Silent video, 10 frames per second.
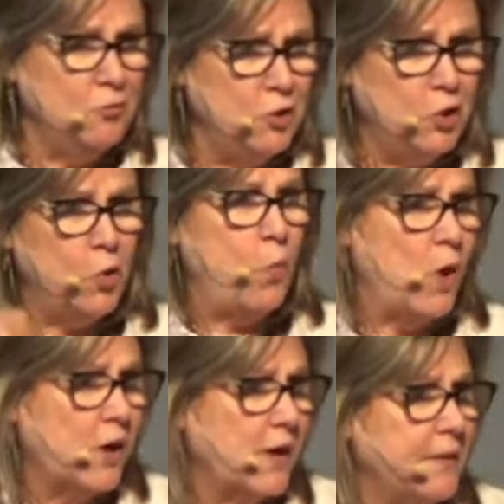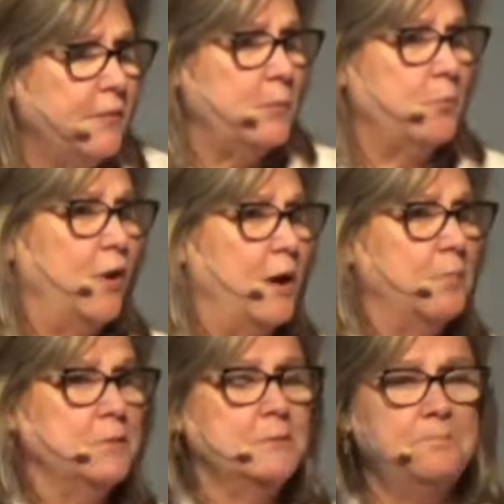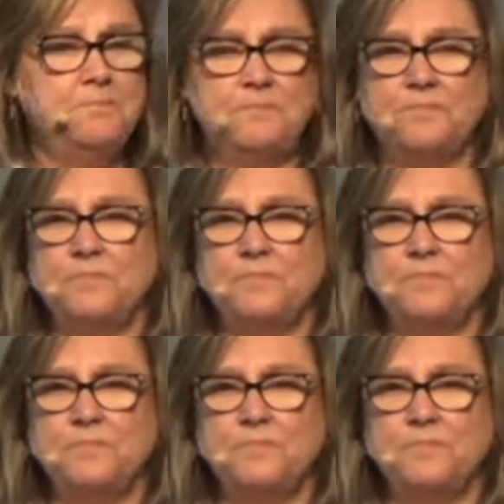you know, working the problem,